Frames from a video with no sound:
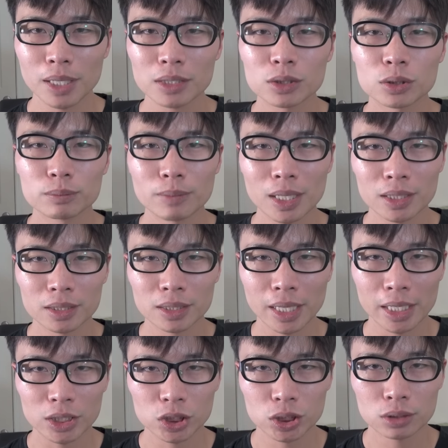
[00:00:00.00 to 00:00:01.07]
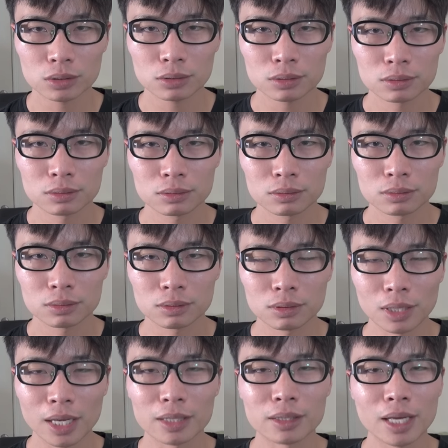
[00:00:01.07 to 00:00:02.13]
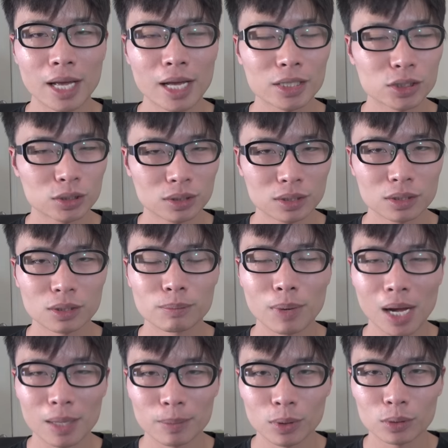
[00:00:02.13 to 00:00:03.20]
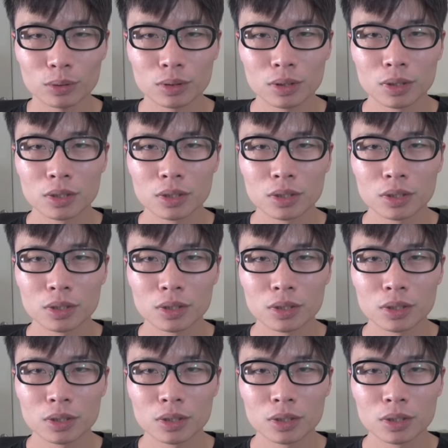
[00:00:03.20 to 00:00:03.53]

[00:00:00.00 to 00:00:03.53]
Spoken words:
to meditation, and actually the Bible.